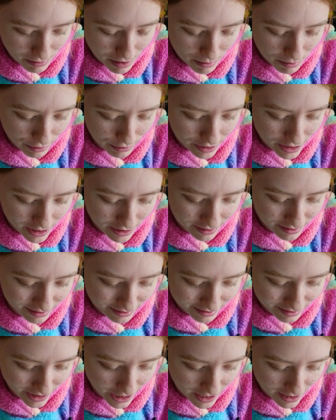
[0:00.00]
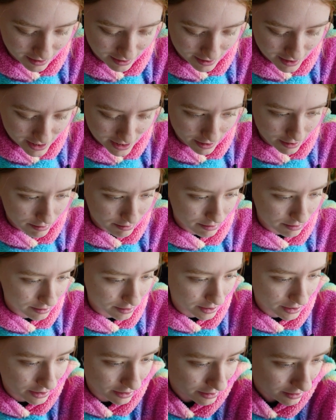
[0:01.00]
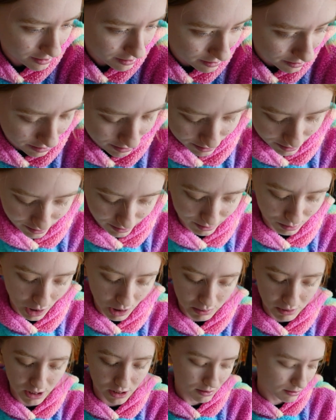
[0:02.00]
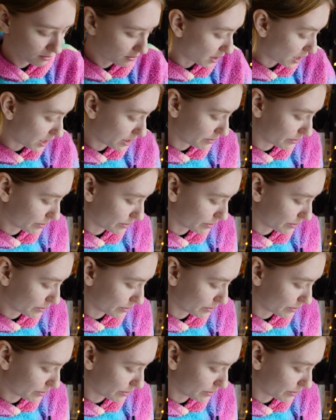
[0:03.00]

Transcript: memory and stuff, you know? Maybe? I